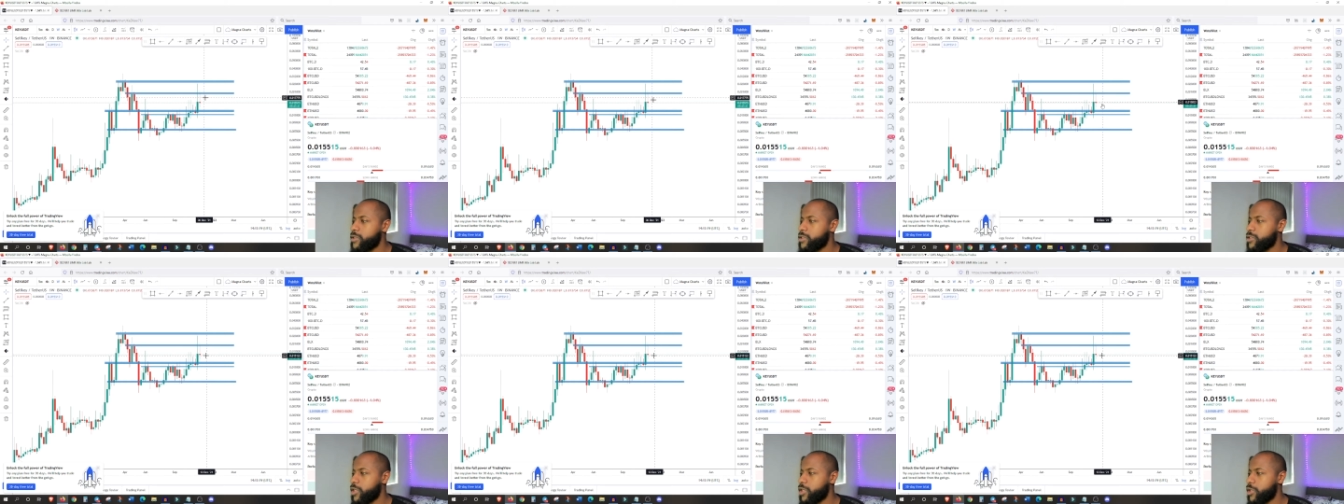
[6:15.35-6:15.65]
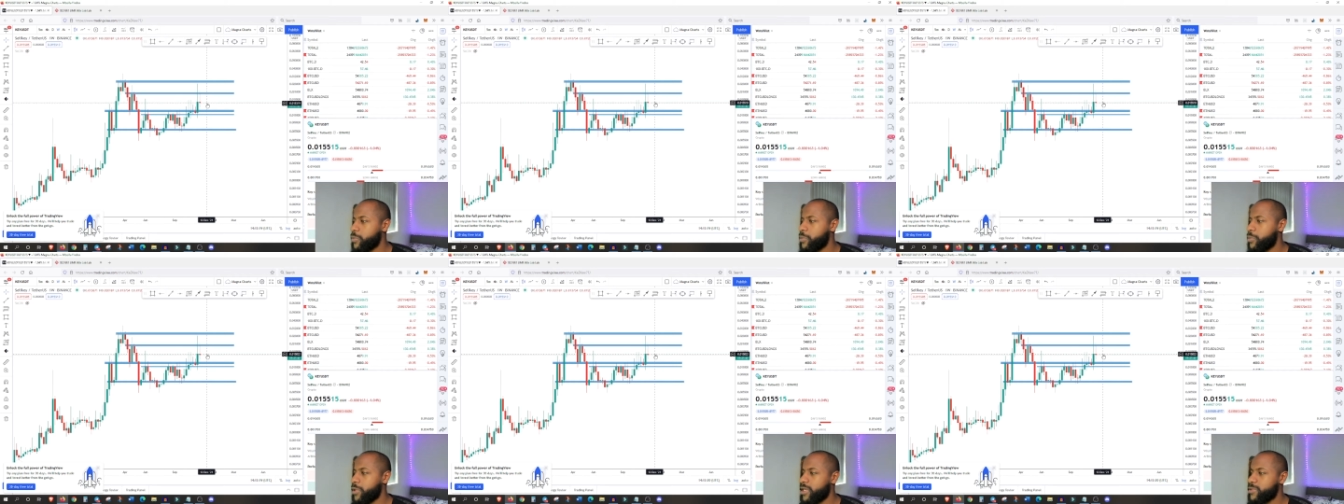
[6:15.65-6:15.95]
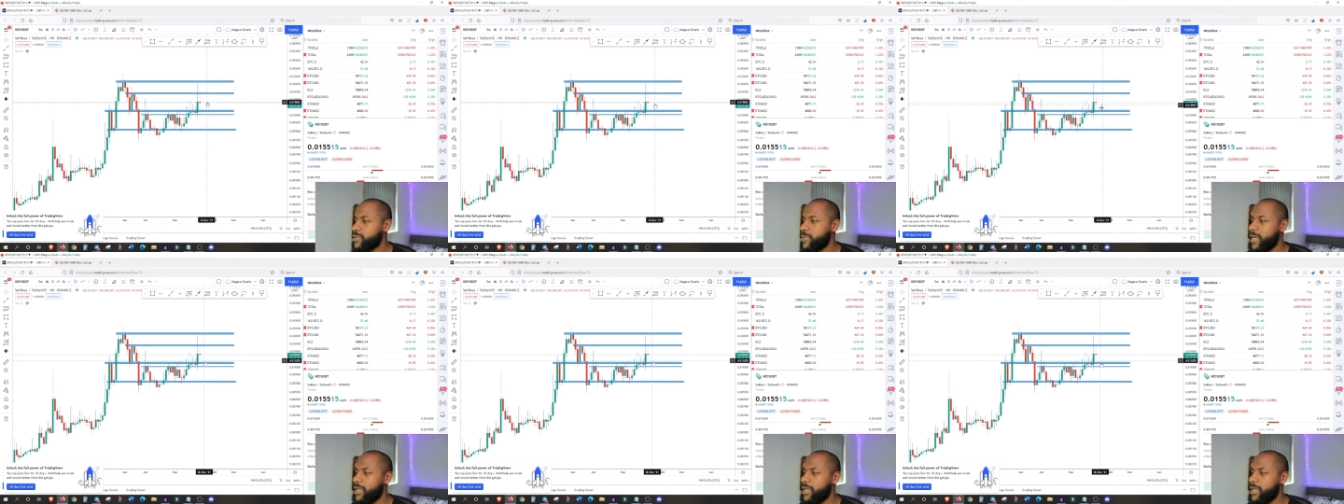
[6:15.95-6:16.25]
So
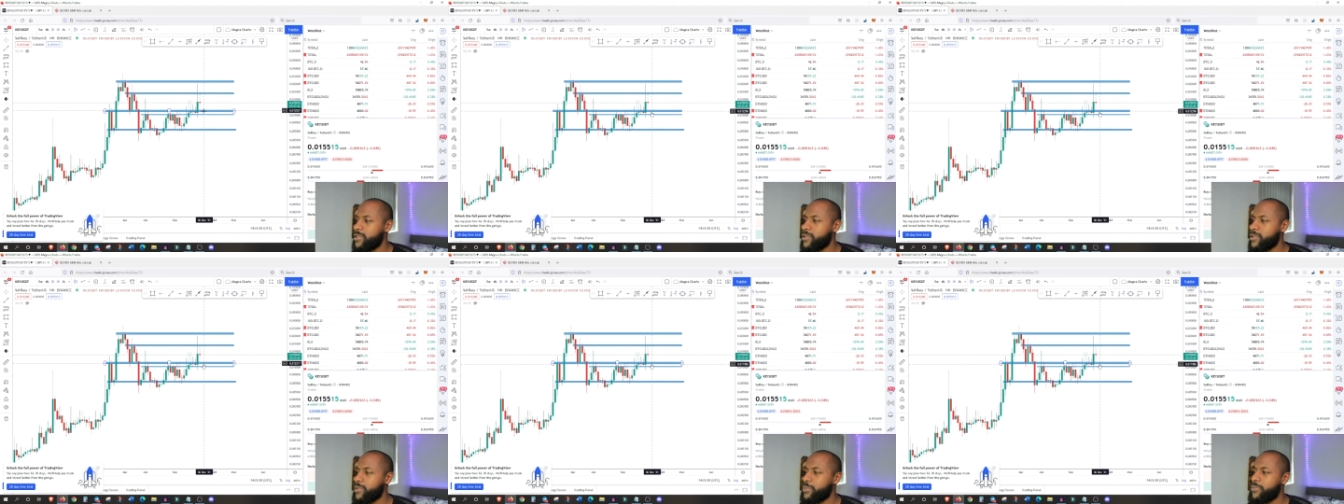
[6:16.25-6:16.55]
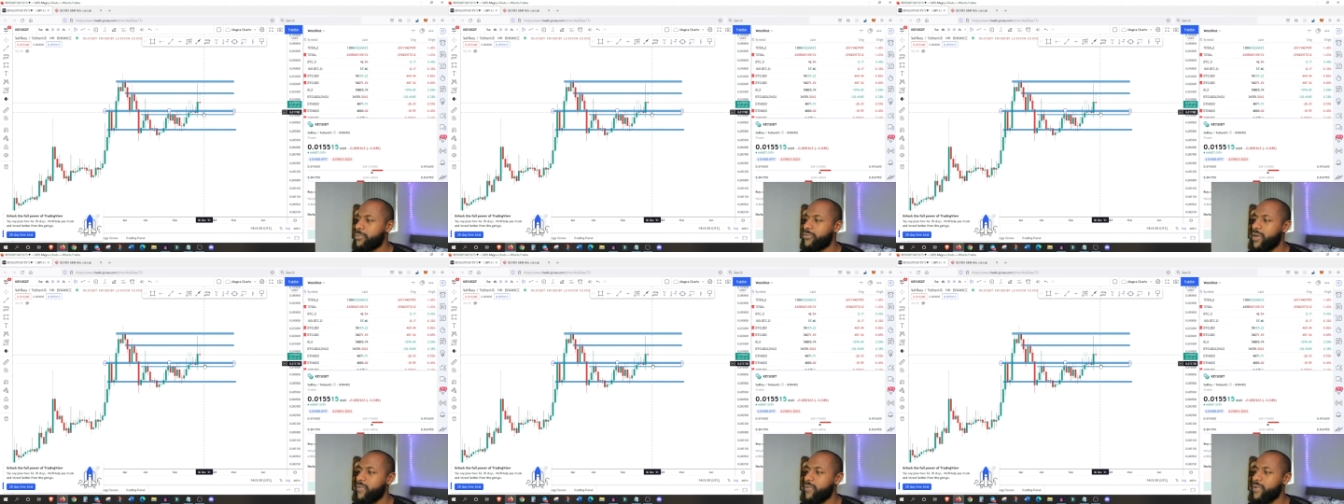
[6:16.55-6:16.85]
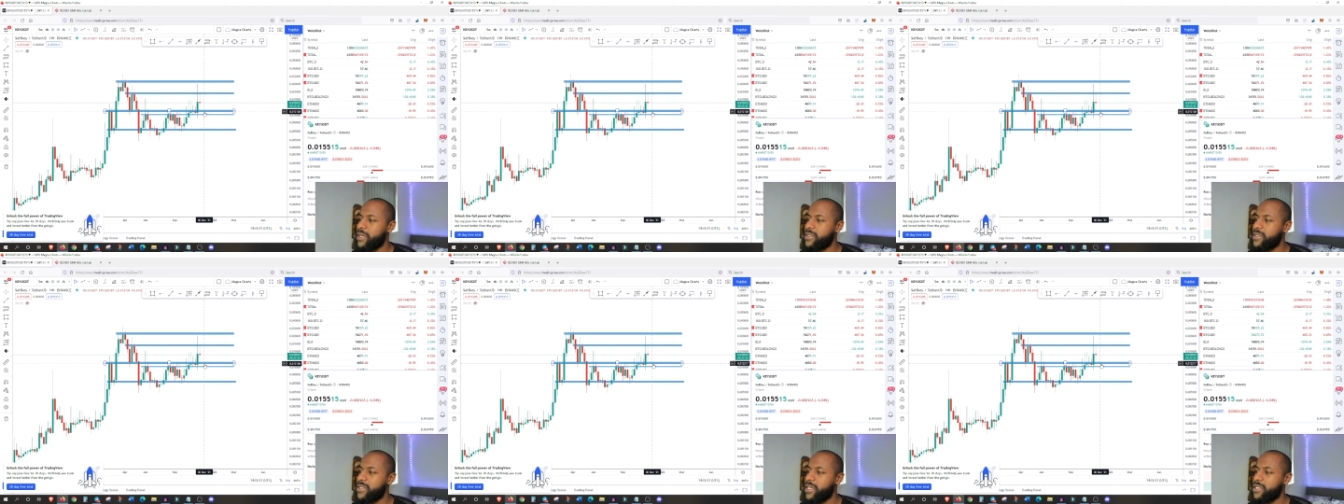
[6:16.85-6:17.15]
we can expect some
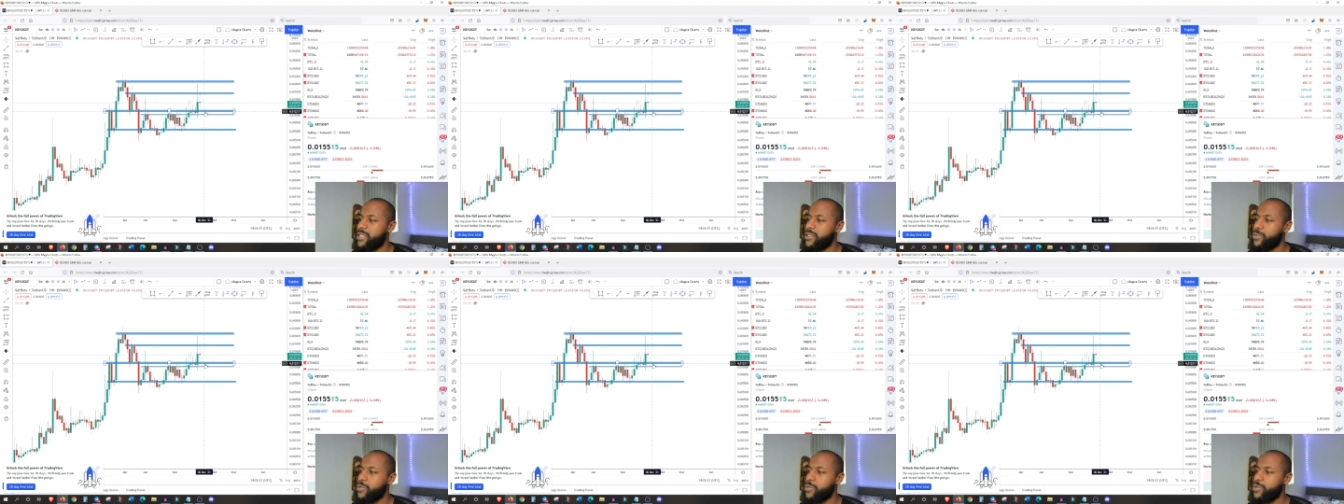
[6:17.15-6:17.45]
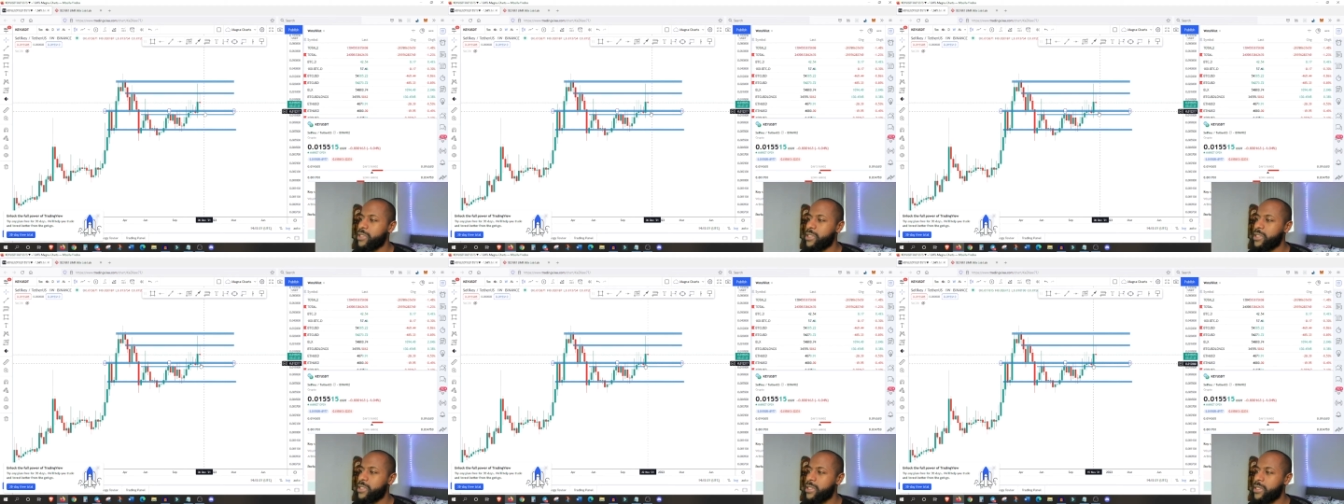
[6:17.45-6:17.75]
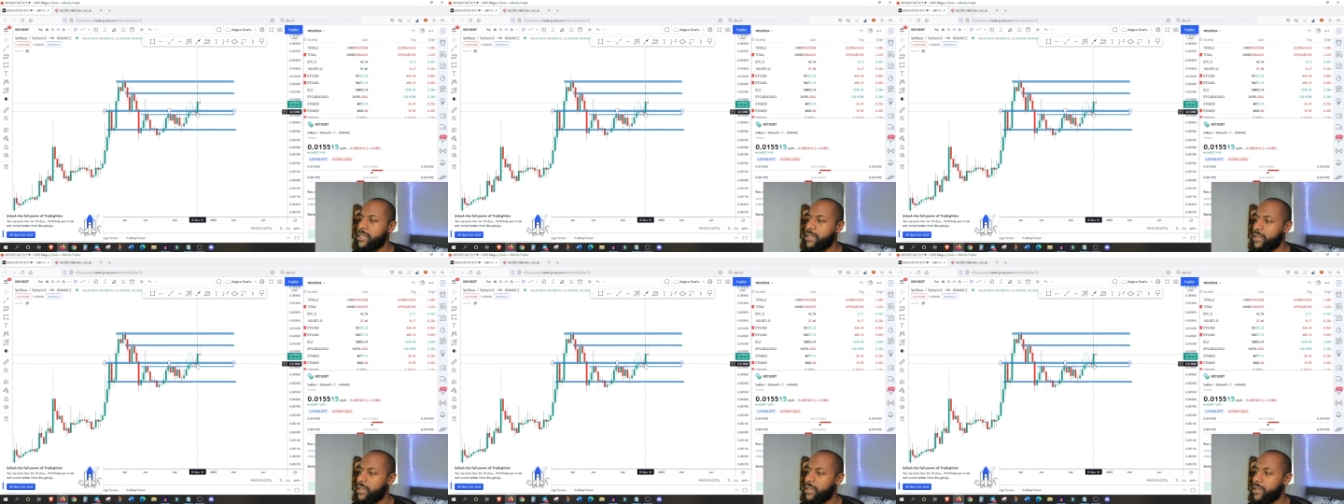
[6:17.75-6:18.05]
further downside
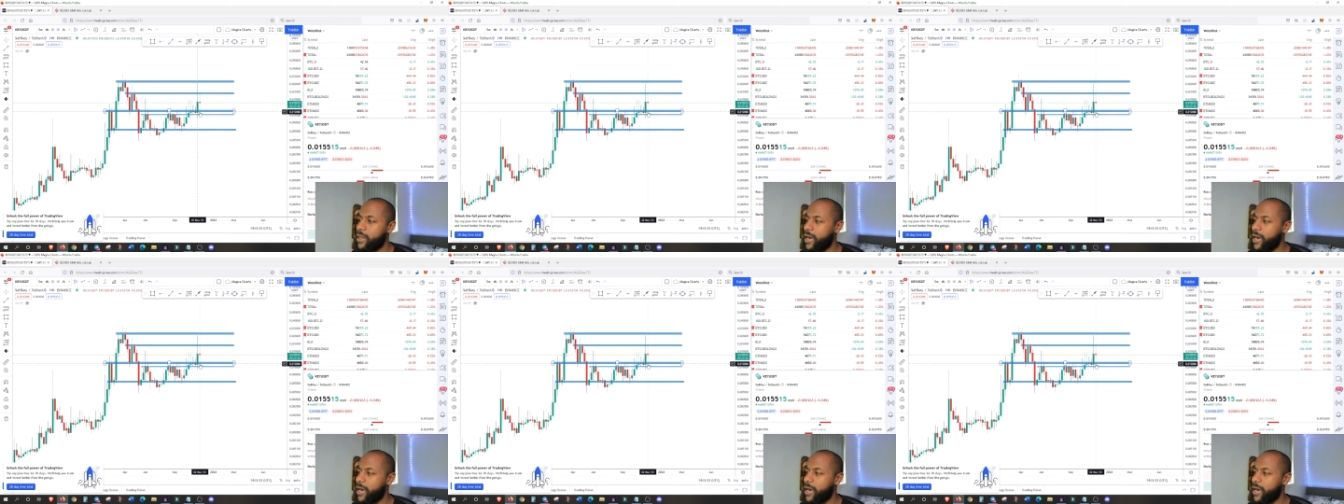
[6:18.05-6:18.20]
towards